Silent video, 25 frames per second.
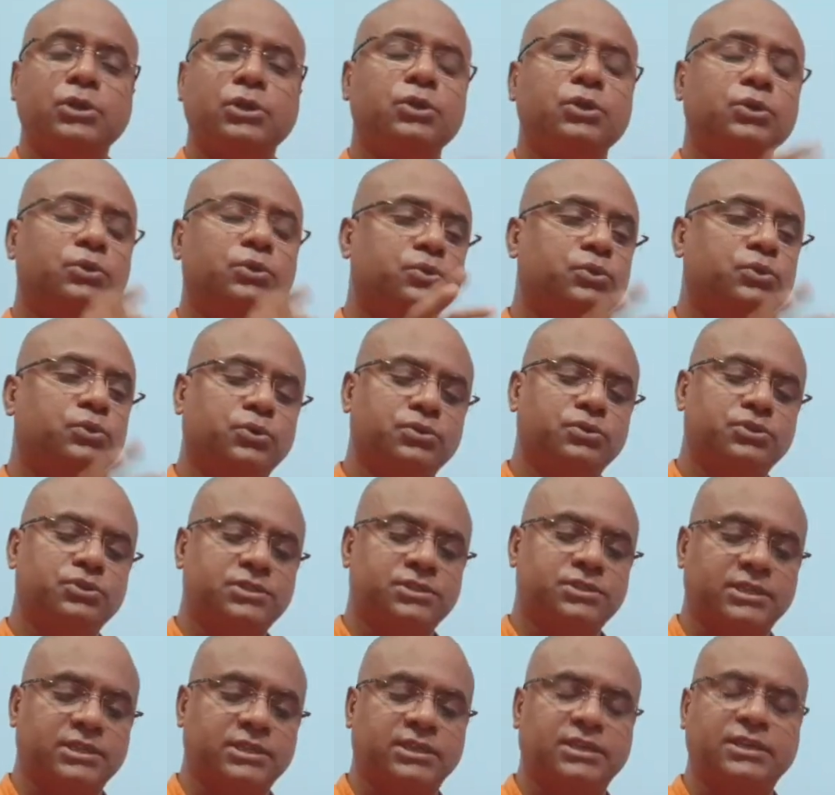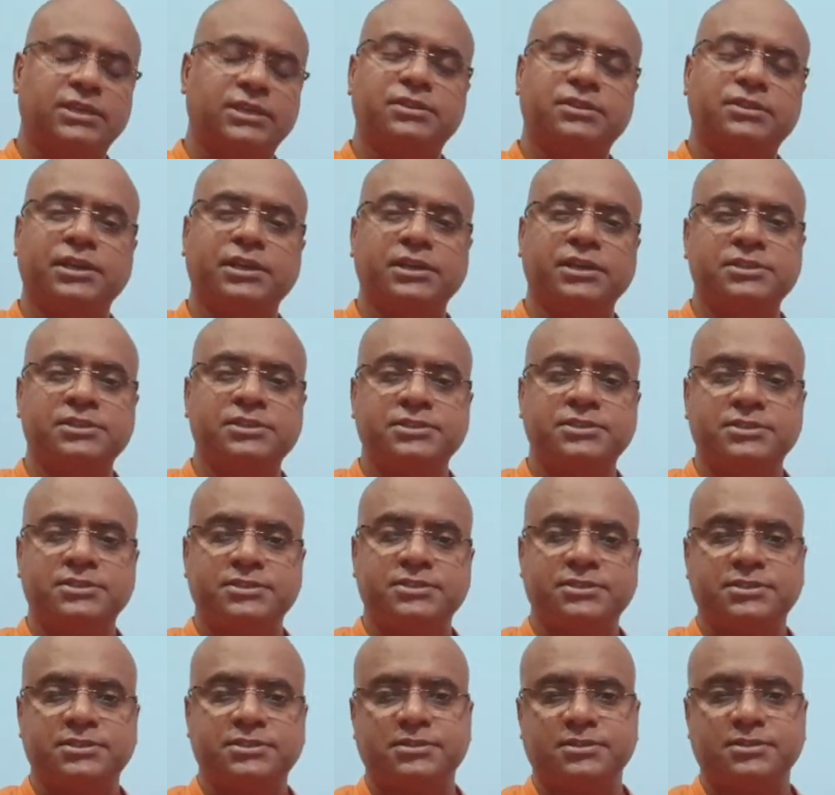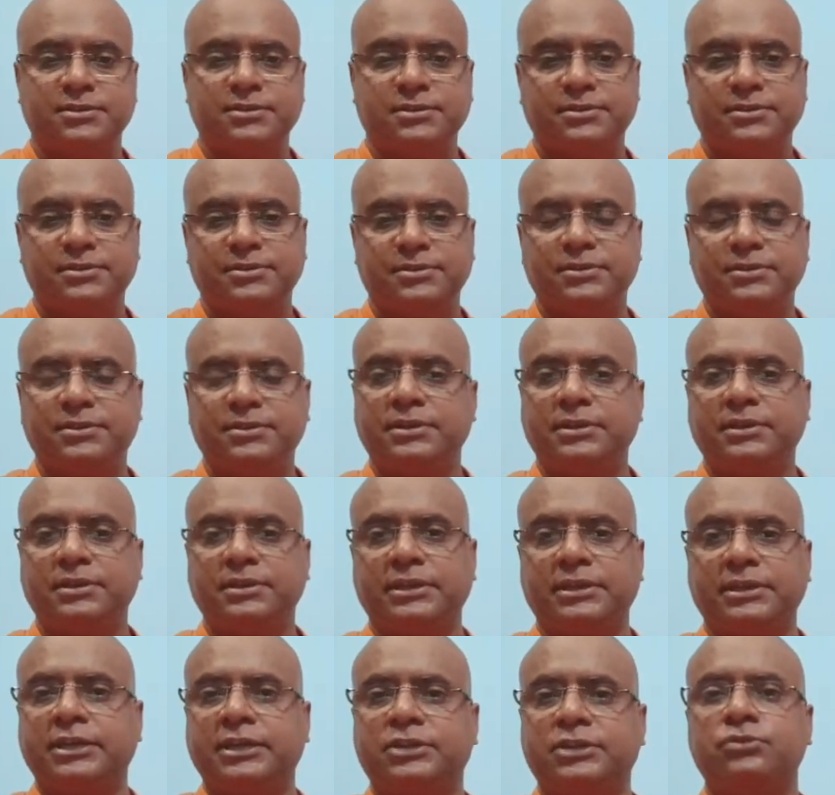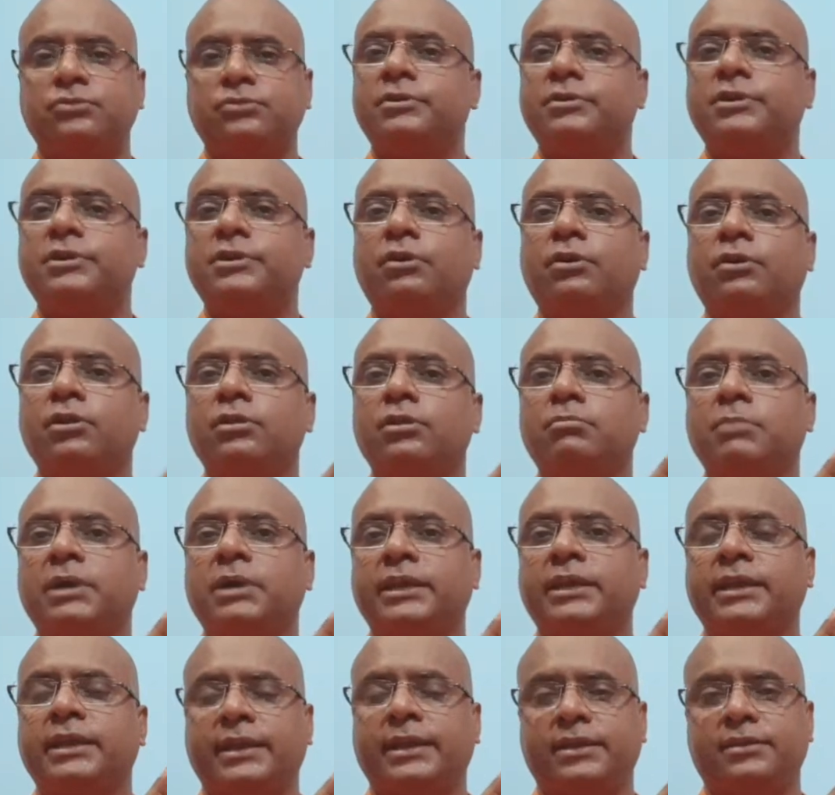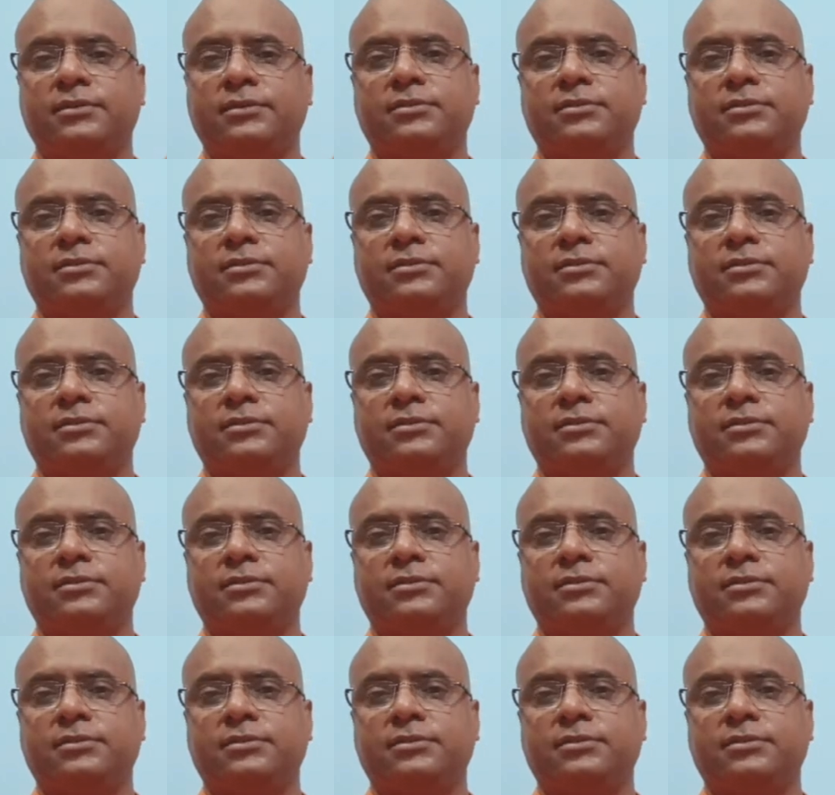those sticky things get over all my hand,